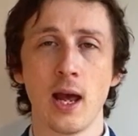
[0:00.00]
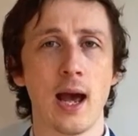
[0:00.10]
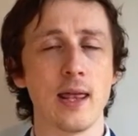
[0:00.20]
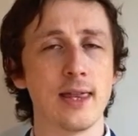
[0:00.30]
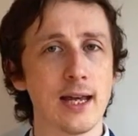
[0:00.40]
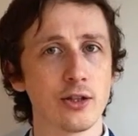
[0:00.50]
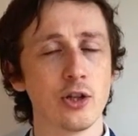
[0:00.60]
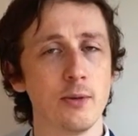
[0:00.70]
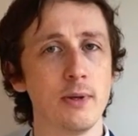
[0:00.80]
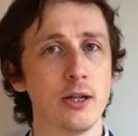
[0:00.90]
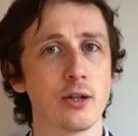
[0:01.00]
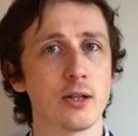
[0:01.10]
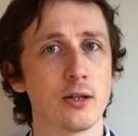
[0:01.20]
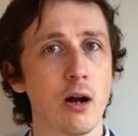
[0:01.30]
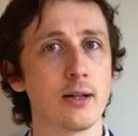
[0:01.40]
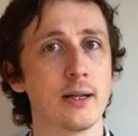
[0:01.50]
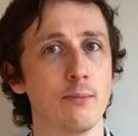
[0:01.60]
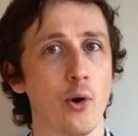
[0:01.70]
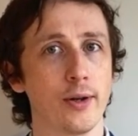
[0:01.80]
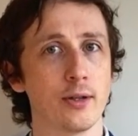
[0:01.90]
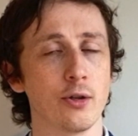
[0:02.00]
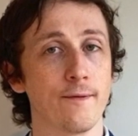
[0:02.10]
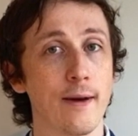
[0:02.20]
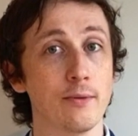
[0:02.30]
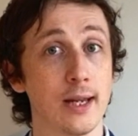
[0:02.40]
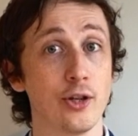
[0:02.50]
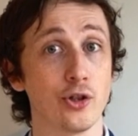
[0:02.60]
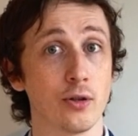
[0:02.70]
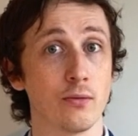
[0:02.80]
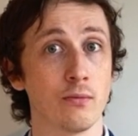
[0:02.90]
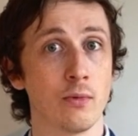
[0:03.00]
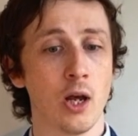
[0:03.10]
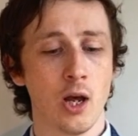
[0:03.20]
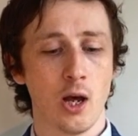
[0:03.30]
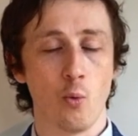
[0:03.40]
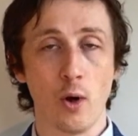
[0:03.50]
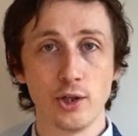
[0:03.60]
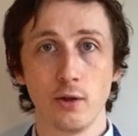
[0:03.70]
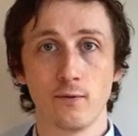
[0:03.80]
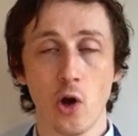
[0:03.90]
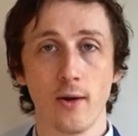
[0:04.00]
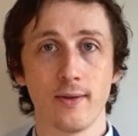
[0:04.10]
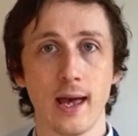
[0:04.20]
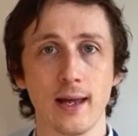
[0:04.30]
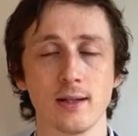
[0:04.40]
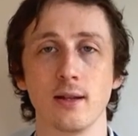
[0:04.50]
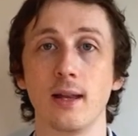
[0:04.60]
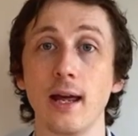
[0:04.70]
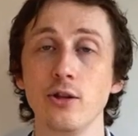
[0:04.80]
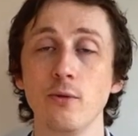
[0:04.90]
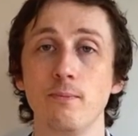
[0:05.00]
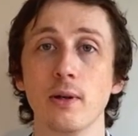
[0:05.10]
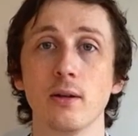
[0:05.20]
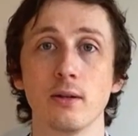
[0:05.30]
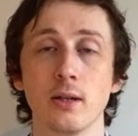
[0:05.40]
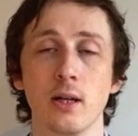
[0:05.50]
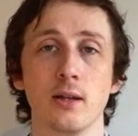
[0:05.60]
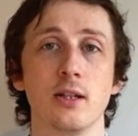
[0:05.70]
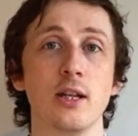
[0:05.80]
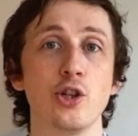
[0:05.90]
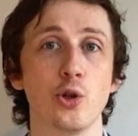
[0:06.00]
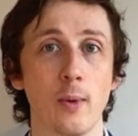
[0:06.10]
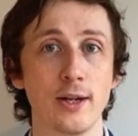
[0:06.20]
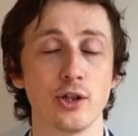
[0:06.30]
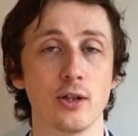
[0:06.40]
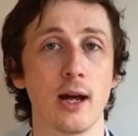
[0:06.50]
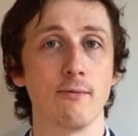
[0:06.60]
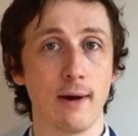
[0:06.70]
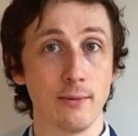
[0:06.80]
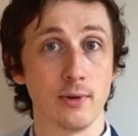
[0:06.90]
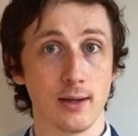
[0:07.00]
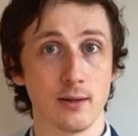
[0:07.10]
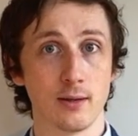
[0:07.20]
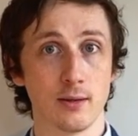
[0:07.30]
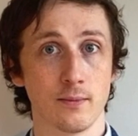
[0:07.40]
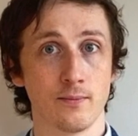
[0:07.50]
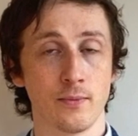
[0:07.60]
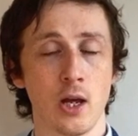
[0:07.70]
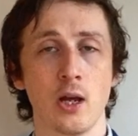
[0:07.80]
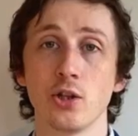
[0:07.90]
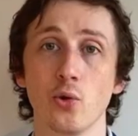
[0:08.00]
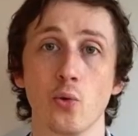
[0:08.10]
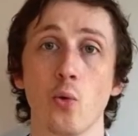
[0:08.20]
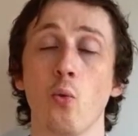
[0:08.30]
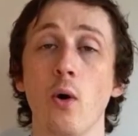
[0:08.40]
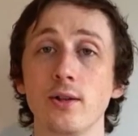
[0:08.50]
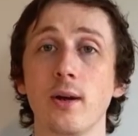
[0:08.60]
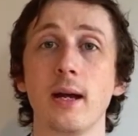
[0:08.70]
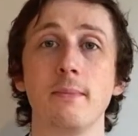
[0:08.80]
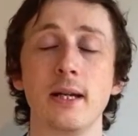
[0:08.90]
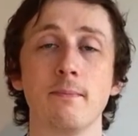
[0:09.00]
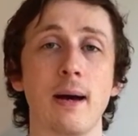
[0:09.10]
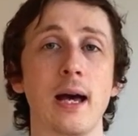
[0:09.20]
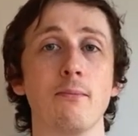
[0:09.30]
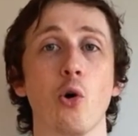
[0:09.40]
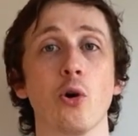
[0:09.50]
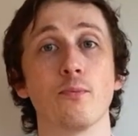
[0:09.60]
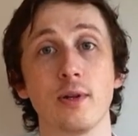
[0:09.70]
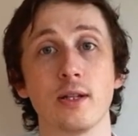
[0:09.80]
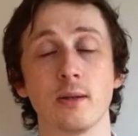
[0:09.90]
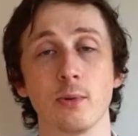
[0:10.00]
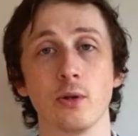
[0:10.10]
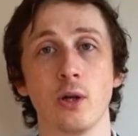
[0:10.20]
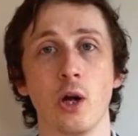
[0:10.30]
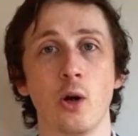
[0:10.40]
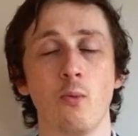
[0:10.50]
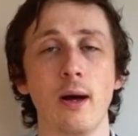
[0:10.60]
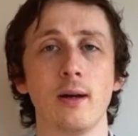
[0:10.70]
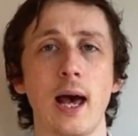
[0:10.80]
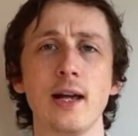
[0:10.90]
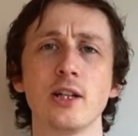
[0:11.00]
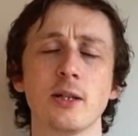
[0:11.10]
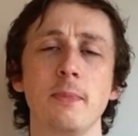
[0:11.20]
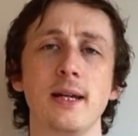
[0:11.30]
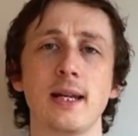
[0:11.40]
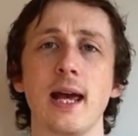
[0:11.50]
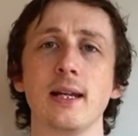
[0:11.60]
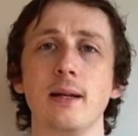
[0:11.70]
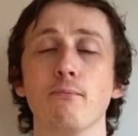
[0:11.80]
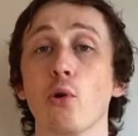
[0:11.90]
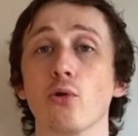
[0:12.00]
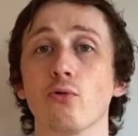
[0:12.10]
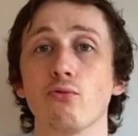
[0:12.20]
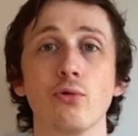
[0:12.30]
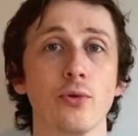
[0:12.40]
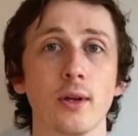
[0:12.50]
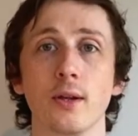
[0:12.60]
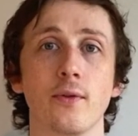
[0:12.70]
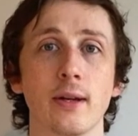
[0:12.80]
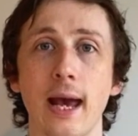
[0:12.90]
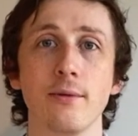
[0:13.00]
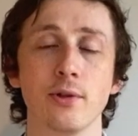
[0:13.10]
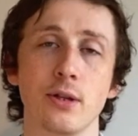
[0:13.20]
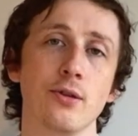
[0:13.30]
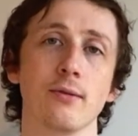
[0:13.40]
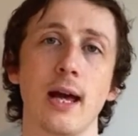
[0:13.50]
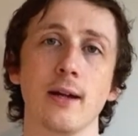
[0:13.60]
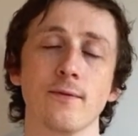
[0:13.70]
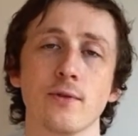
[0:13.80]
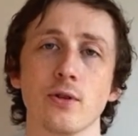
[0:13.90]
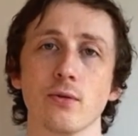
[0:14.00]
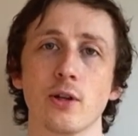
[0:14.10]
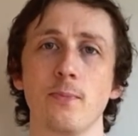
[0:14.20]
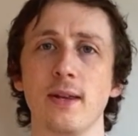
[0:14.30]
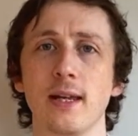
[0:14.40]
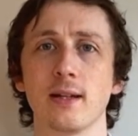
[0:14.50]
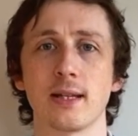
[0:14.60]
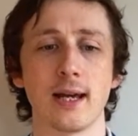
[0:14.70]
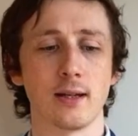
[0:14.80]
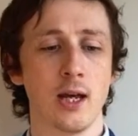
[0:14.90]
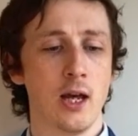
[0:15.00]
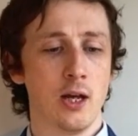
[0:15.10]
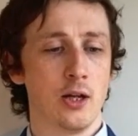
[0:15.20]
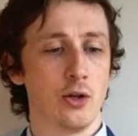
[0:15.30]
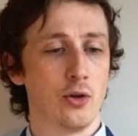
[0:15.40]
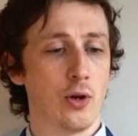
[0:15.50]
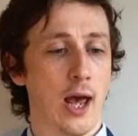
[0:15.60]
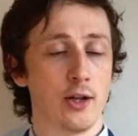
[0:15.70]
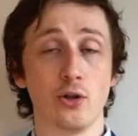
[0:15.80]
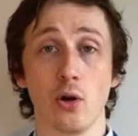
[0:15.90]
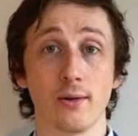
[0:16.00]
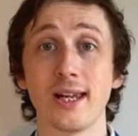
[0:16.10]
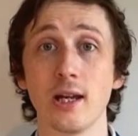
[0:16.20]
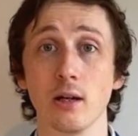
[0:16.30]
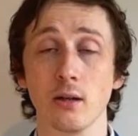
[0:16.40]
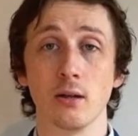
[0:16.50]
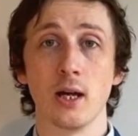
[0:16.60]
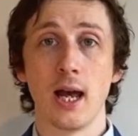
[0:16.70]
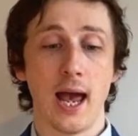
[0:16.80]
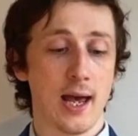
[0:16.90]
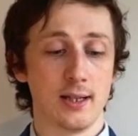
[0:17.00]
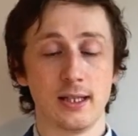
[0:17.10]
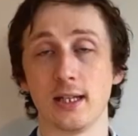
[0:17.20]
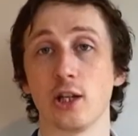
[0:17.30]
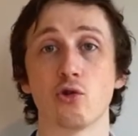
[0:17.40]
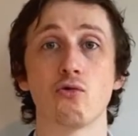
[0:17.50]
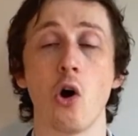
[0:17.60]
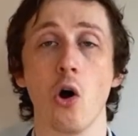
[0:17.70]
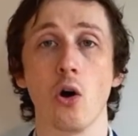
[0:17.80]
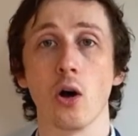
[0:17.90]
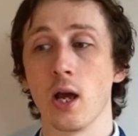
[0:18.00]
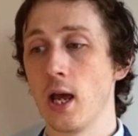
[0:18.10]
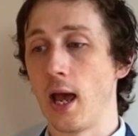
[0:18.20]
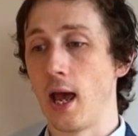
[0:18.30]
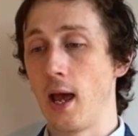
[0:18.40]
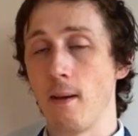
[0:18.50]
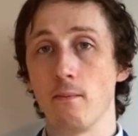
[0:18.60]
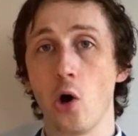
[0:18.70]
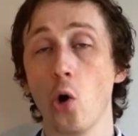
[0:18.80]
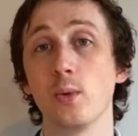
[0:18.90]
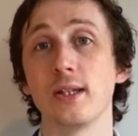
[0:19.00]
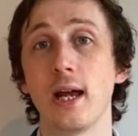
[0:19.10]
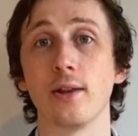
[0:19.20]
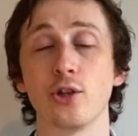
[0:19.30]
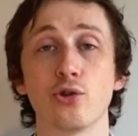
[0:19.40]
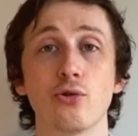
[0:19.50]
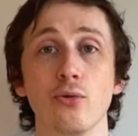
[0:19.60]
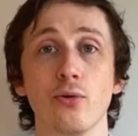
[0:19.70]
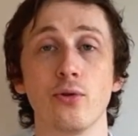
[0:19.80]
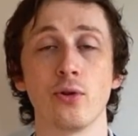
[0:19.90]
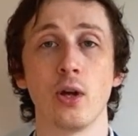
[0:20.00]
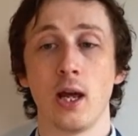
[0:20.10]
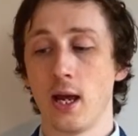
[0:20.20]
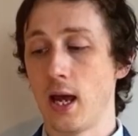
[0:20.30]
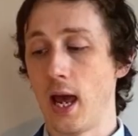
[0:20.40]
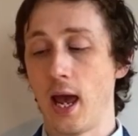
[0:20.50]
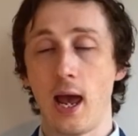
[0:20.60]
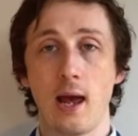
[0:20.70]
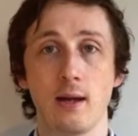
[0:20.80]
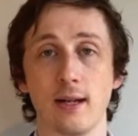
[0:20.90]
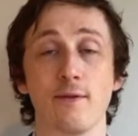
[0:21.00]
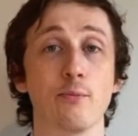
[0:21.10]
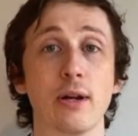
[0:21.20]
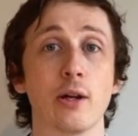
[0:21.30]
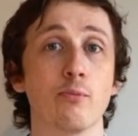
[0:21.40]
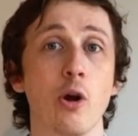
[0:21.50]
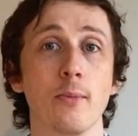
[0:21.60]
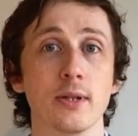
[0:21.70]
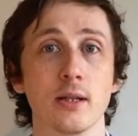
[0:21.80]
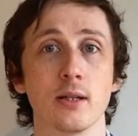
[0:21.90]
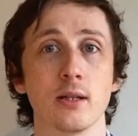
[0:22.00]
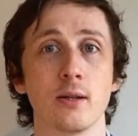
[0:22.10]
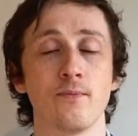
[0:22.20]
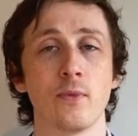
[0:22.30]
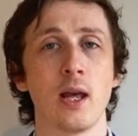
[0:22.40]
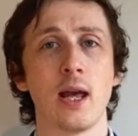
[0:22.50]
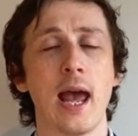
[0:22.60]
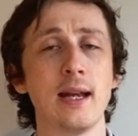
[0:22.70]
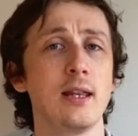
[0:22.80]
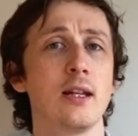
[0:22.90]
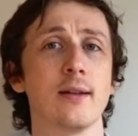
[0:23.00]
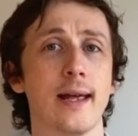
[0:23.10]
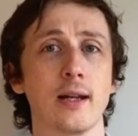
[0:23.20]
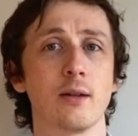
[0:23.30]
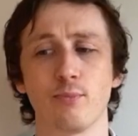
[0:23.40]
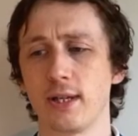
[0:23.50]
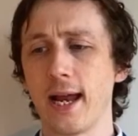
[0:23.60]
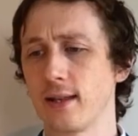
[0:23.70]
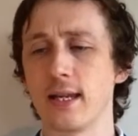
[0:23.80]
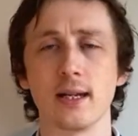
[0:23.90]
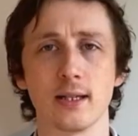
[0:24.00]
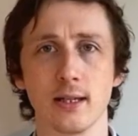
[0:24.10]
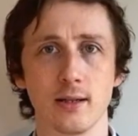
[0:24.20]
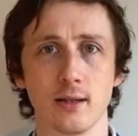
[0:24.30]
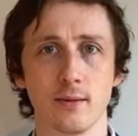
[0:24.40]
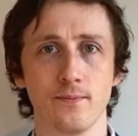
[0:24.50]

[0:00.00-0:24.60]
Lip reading: And that's going to be your starting point, your foundation. Once you've got that, then you build the situation around it. So what do I mean by moral principle? Well, I just mean any moral rule that you've encountered in your life. So it could be things like, do not kill, stealing is wrong, always tell the truth, never break your promises, anything you like, protect the innocent.